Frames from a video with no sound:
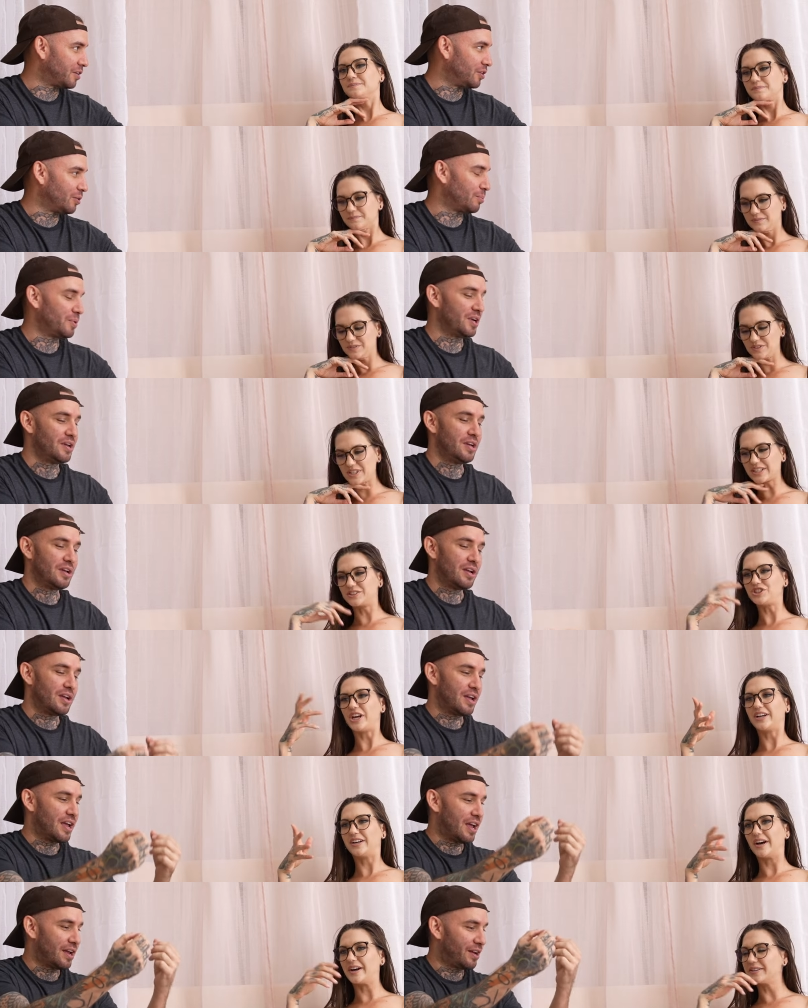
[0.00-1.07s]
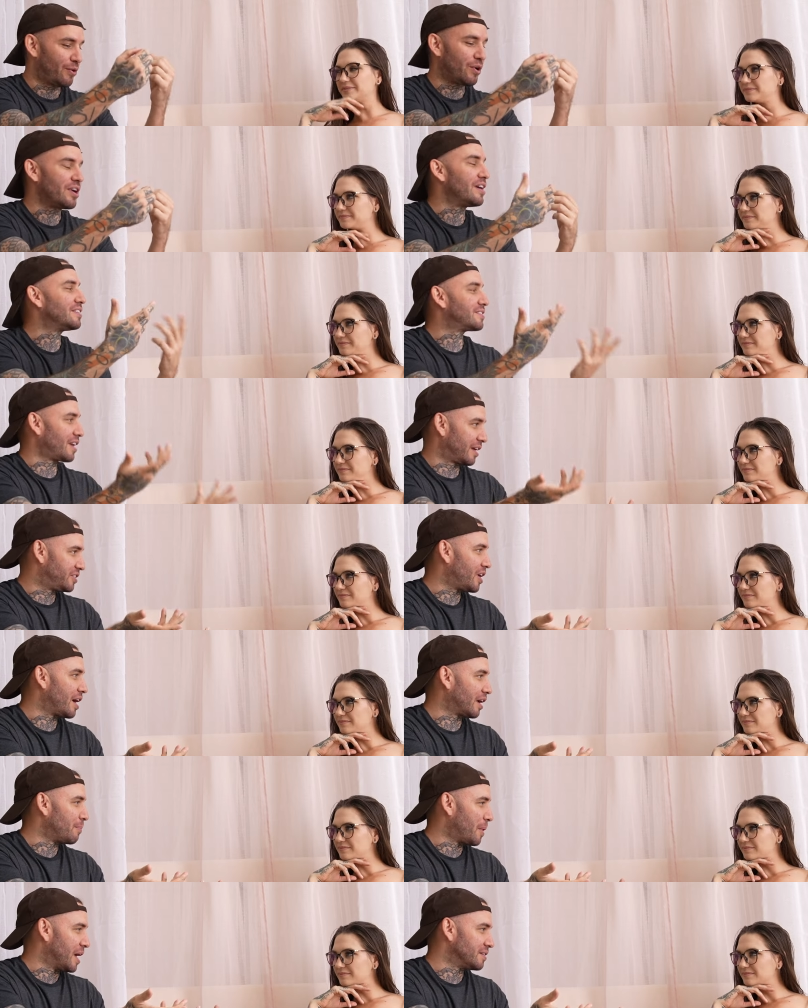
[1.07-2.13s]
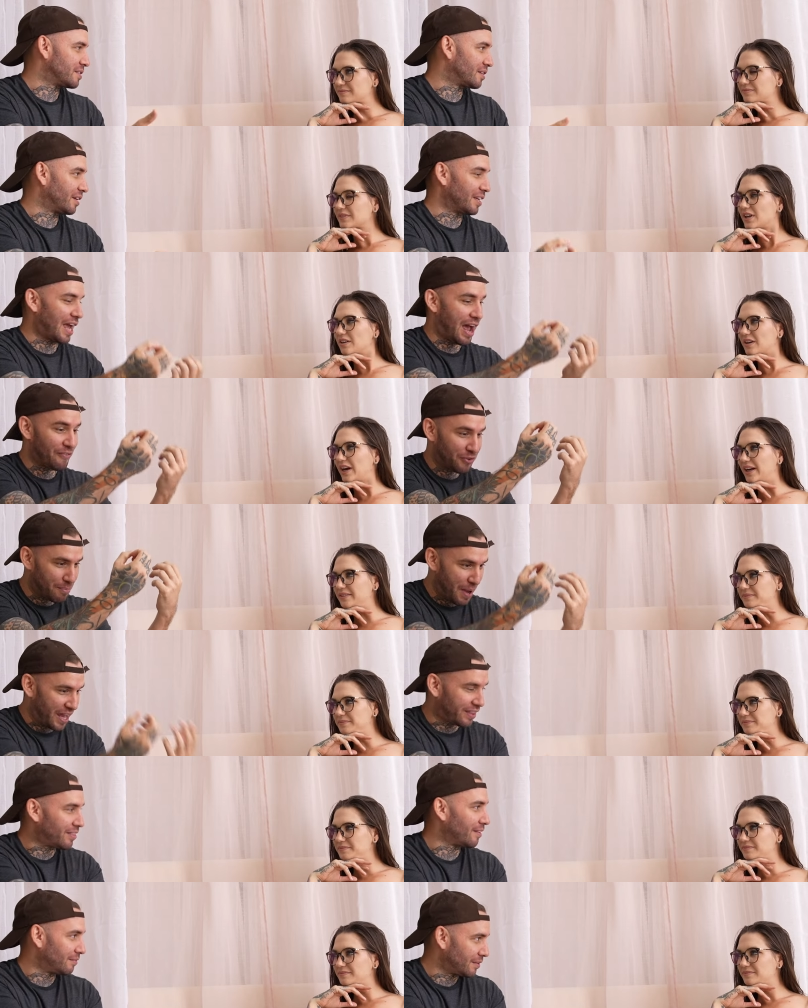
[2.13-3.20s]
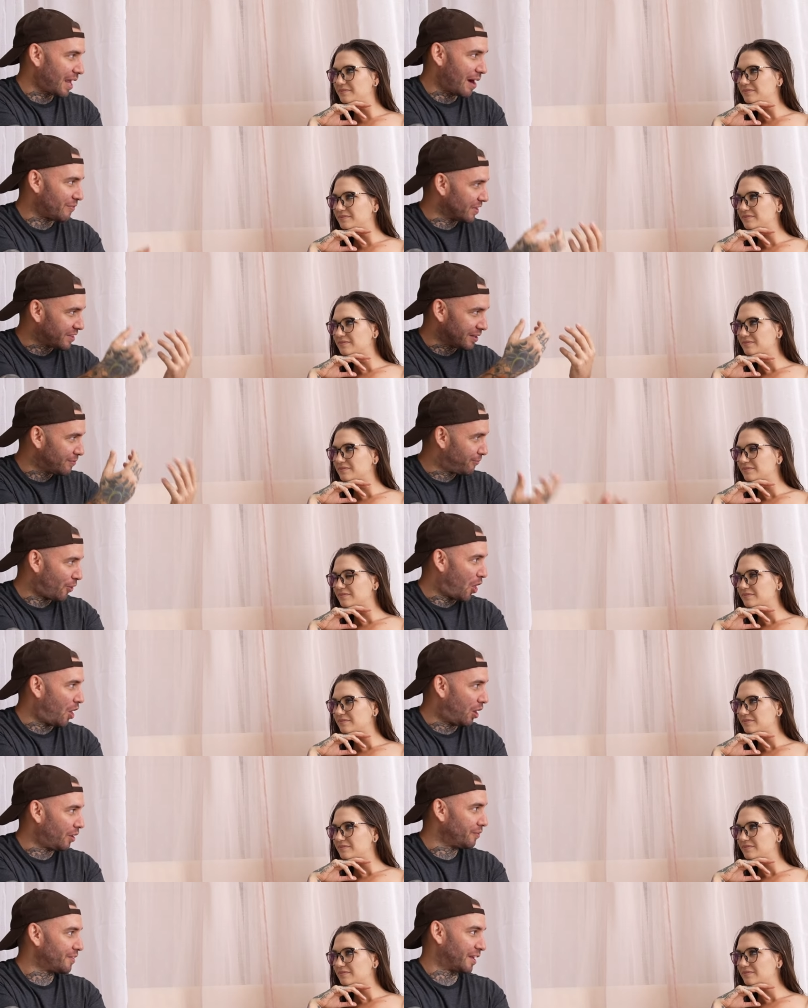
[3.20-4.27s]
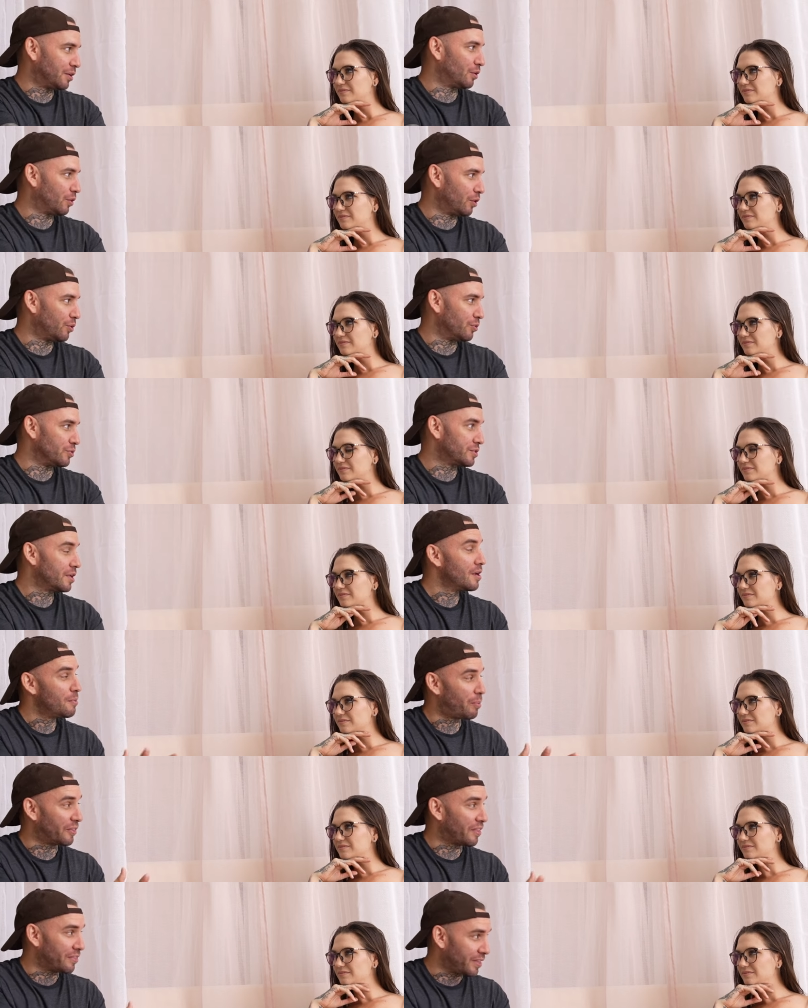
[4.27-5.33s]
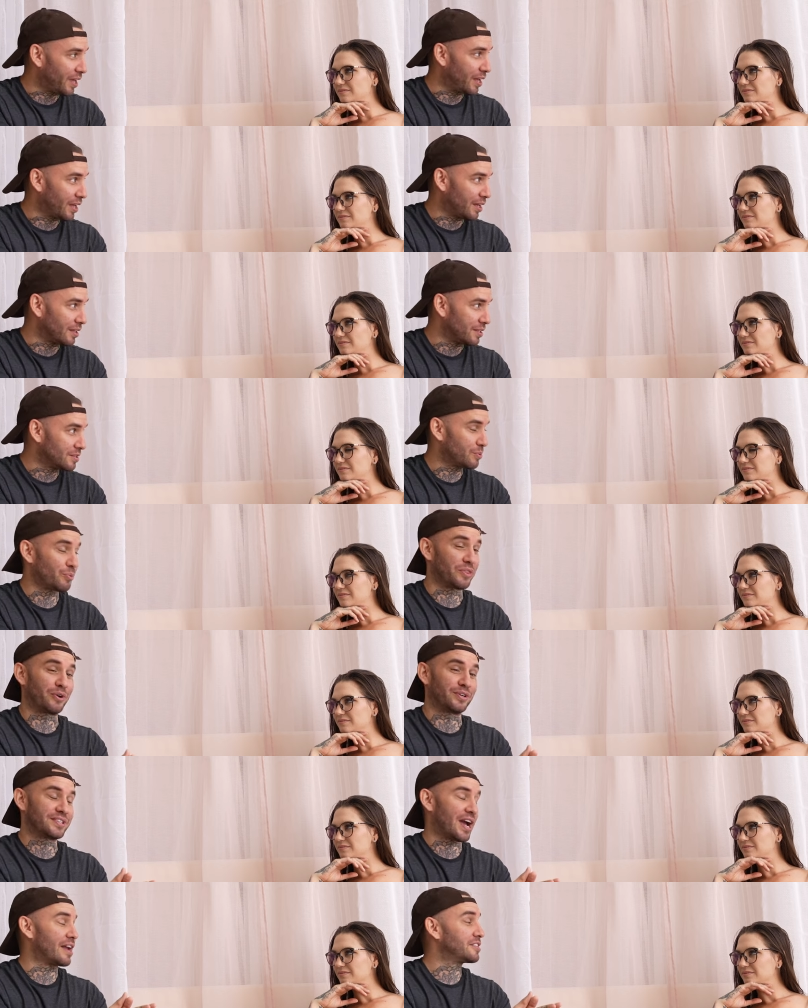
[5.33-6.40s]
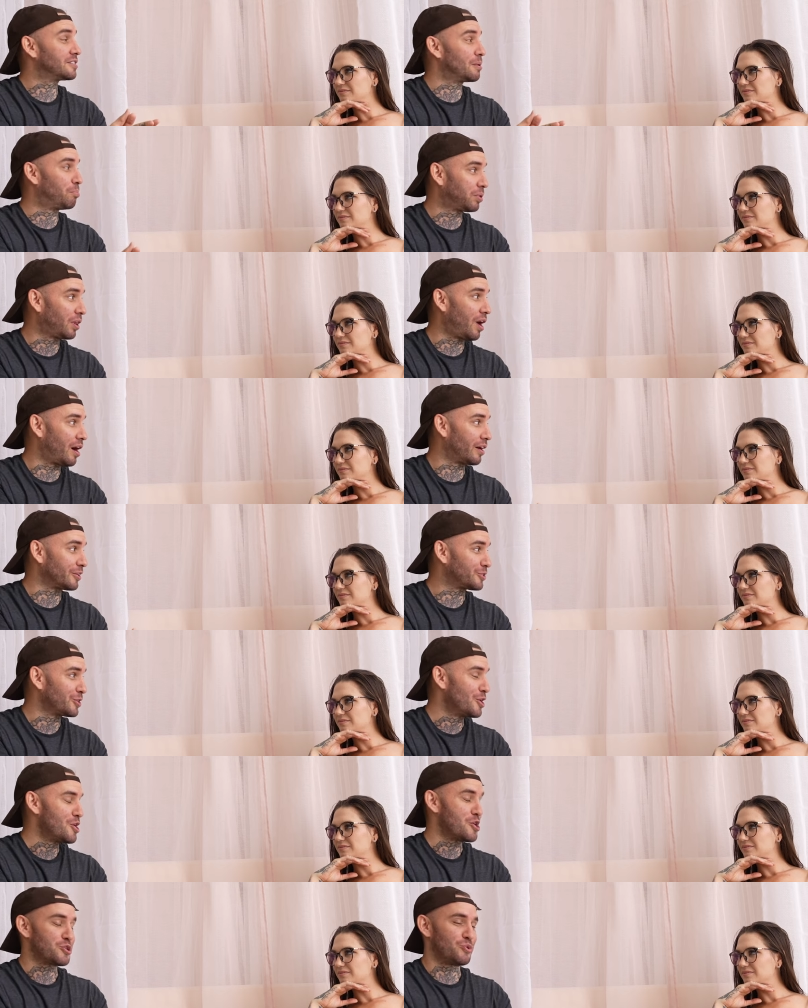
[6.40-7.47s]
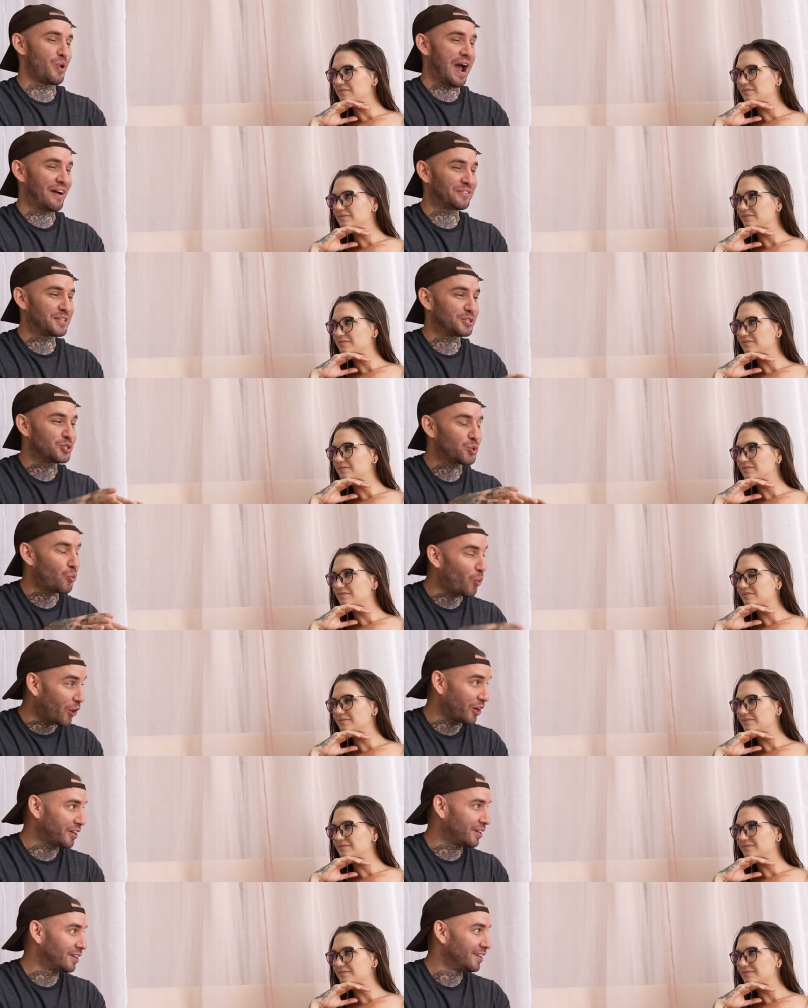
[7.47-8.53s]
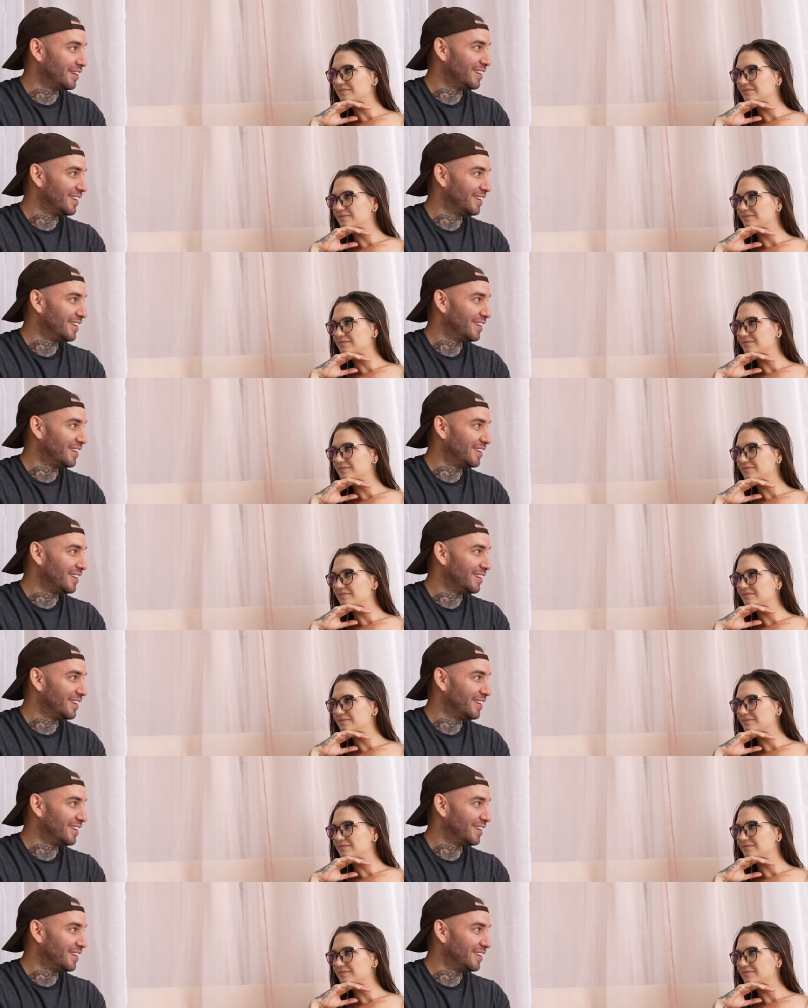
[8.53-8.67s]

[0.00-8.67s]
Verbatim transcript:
Speaker 1: a cube.
Speaker 2: It's like Jenga.
Speaker 1: It's like Jenga, basically. Yeah. If you make the, everything fall, then you lose. But the thing is, when they're attached to plugs, you have to twerk